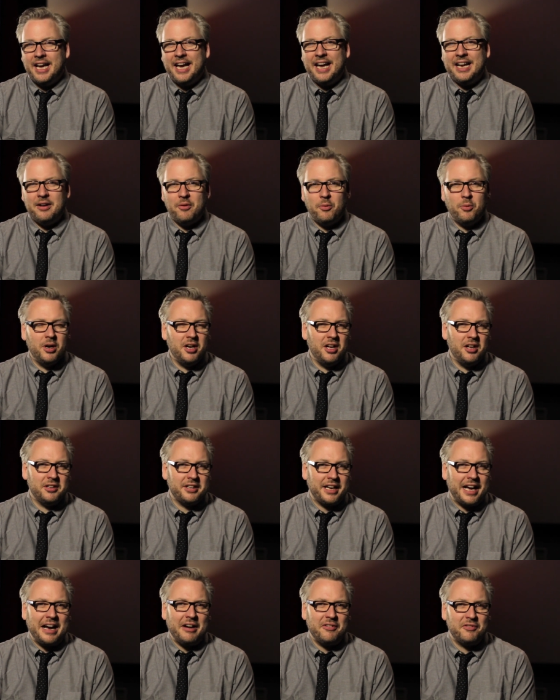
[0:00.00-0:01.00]
in a
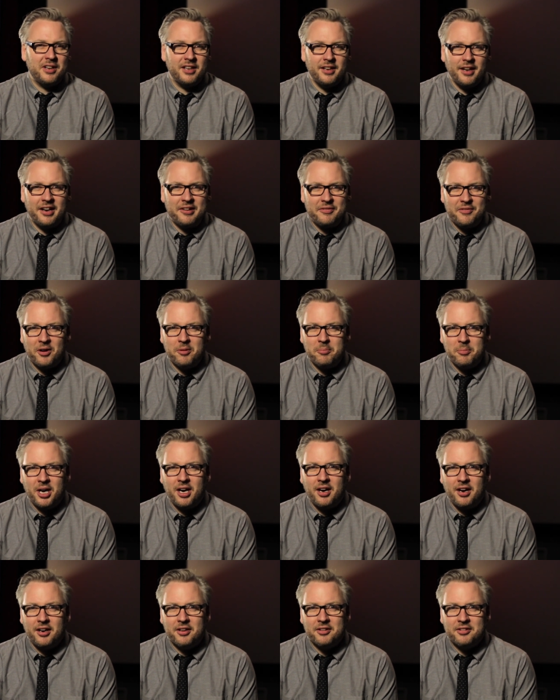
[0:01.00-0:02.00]
world after life on
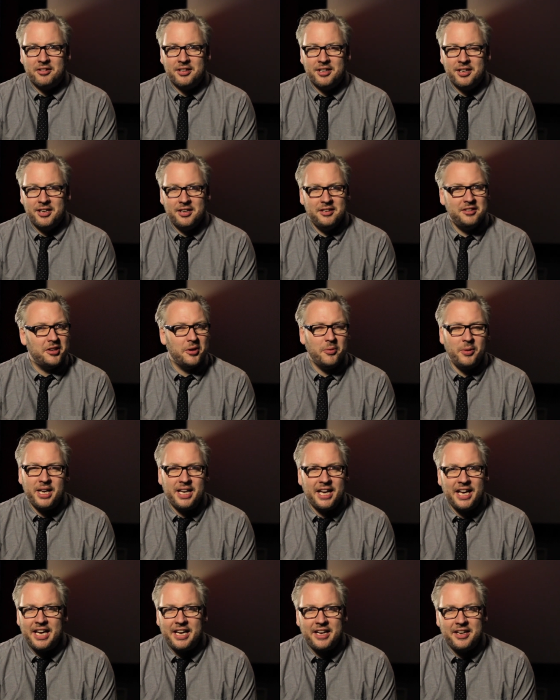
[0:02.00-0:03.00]
Mars, do we
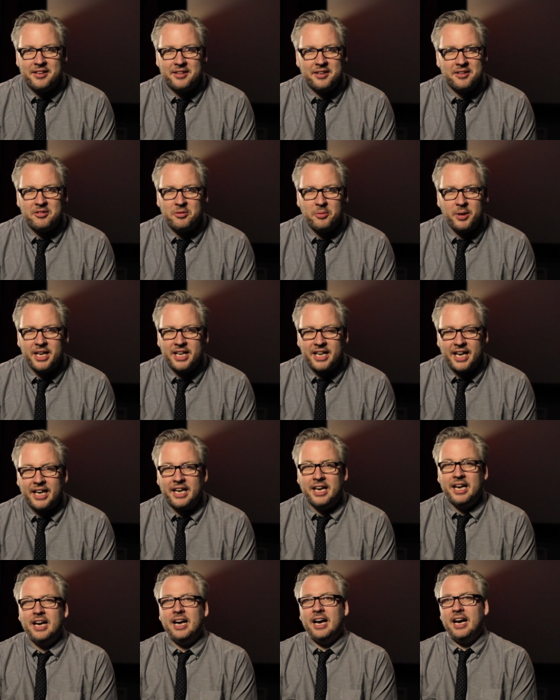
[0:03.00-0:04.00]
need The
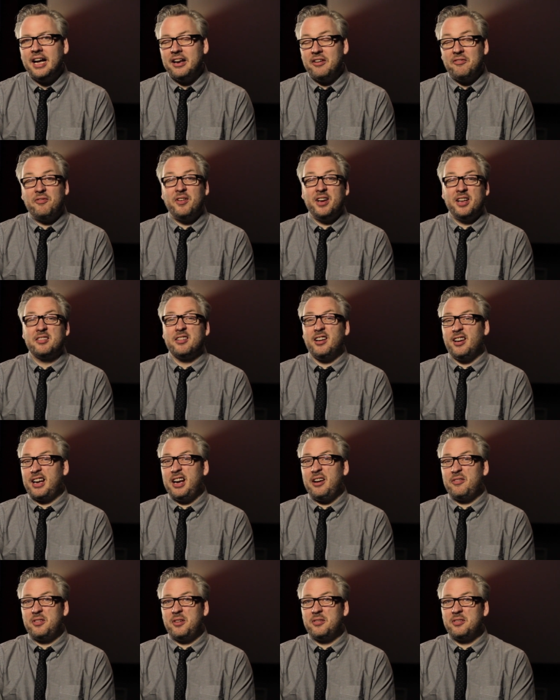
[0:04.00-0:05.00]
Sweeney? And it feels like,
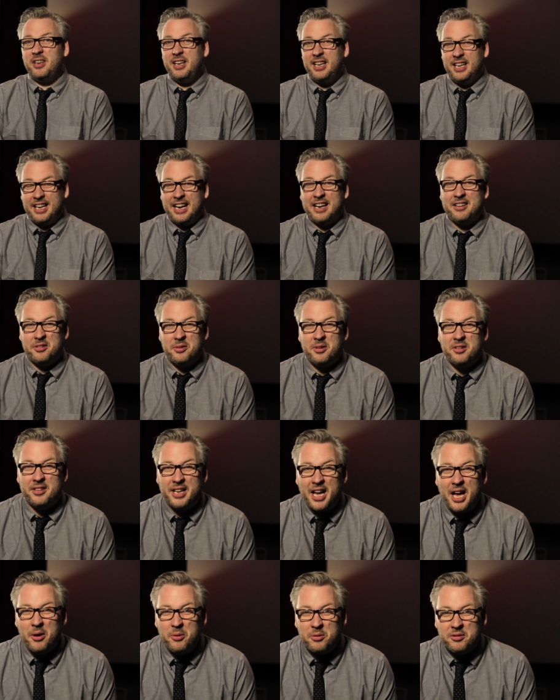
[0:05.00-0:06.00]
after I've seen it, the answer is
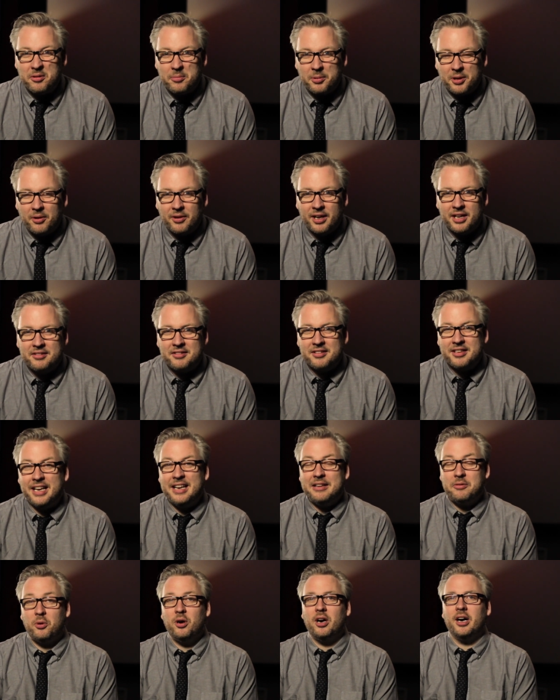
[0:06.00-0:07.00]
no, to be honest.
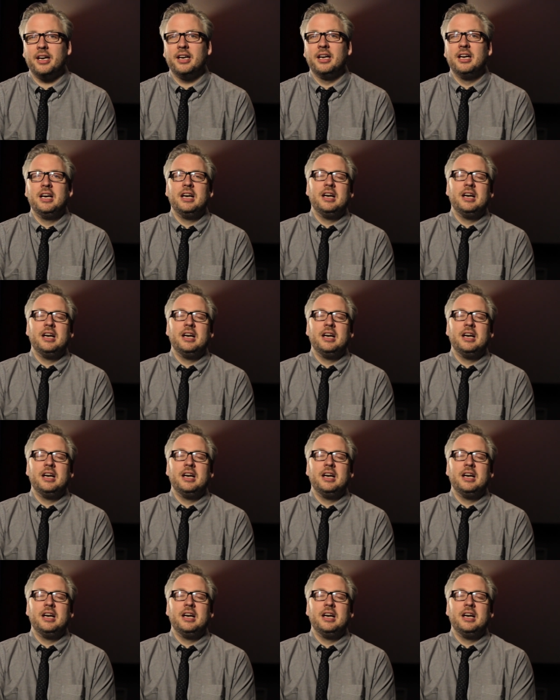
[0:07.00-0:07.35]
Here's why.